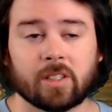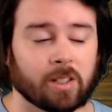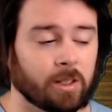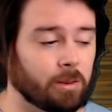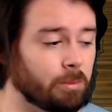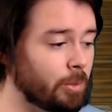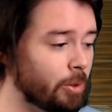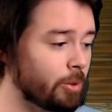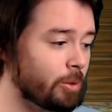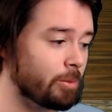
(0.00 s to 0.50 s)

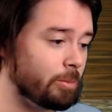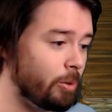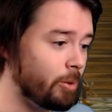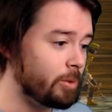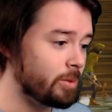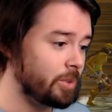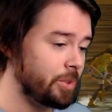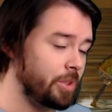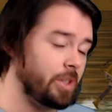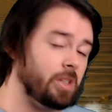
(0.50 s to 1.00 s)
More
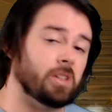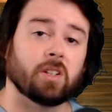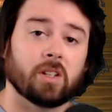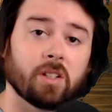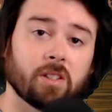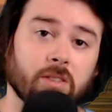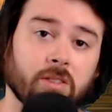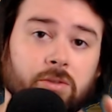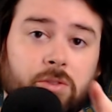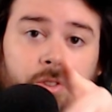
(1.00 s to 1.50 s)
importantly,
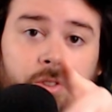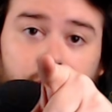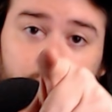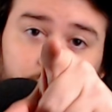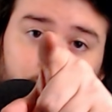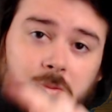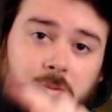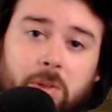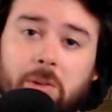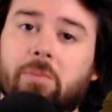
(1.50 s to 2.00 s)

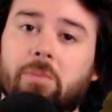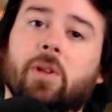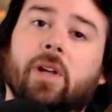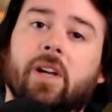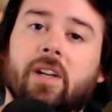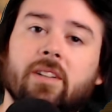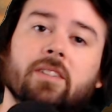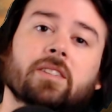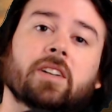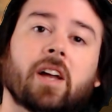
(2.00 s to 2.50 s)
you've been
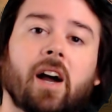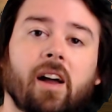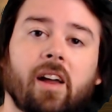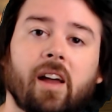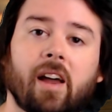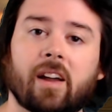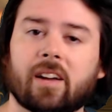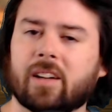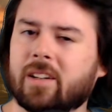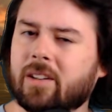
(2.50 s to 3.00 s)
playing Dot
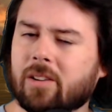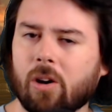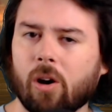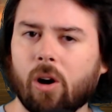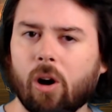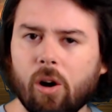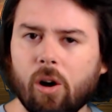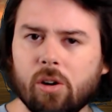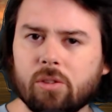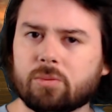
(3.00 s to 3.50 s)
Hack
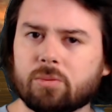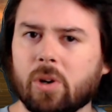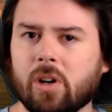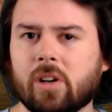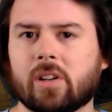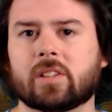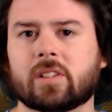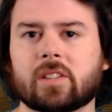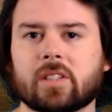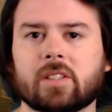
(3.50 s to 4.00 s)
all
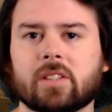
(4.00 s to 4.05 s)
wrong.